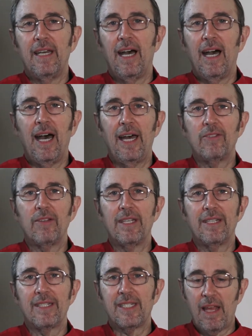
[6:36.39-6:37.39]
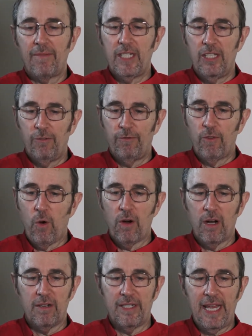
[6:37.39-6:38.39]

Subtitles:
174